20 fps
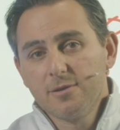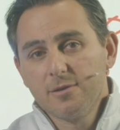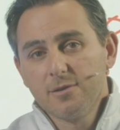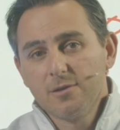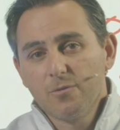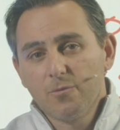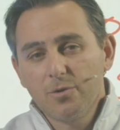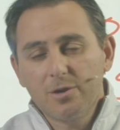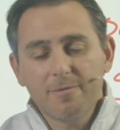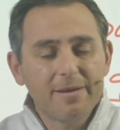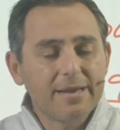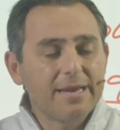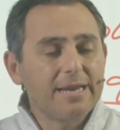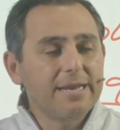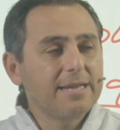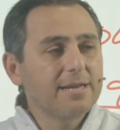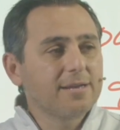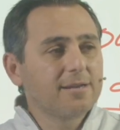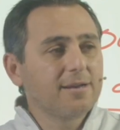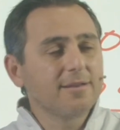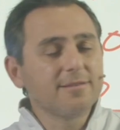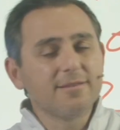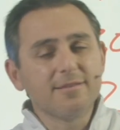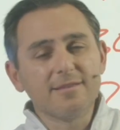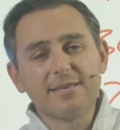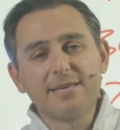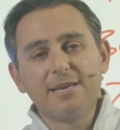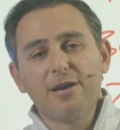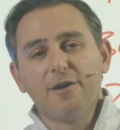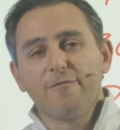One of my idiot cousins
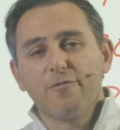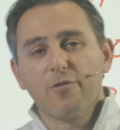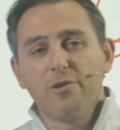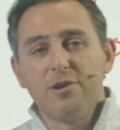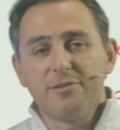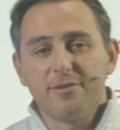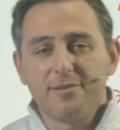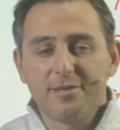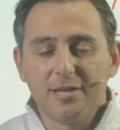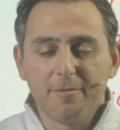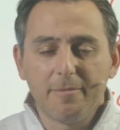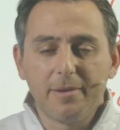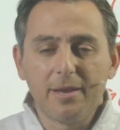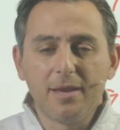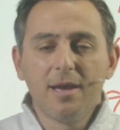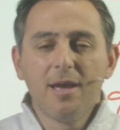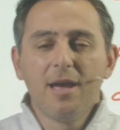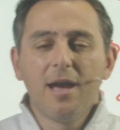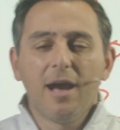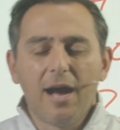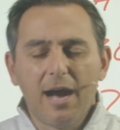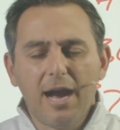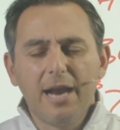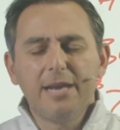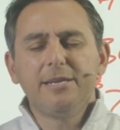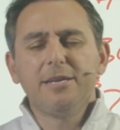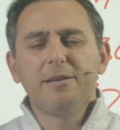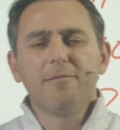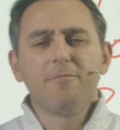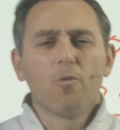in California used to tell me, I
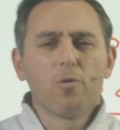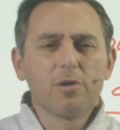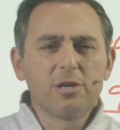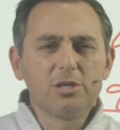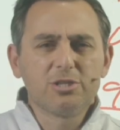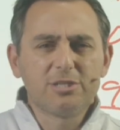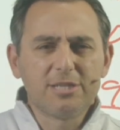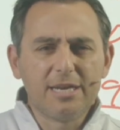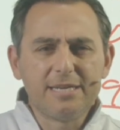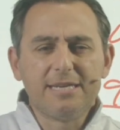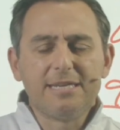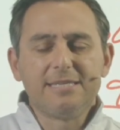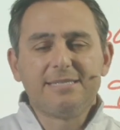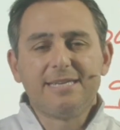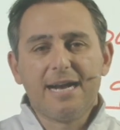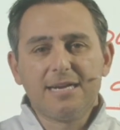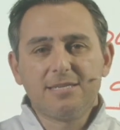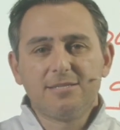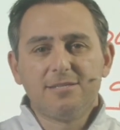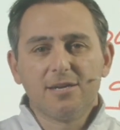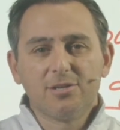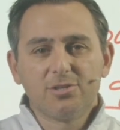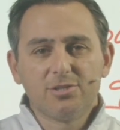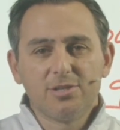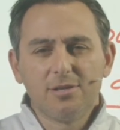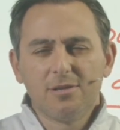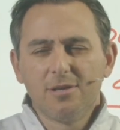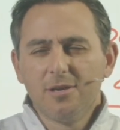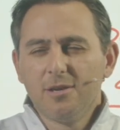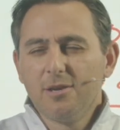need a mortgage because I need a tax
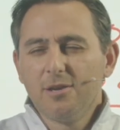deduction.